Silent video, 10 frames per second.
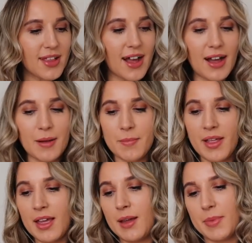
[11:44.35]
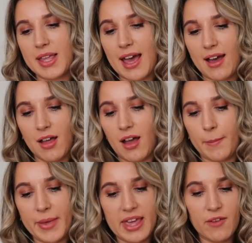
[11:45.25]
But yeah,
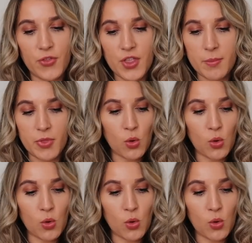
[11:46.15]
I'm here for them.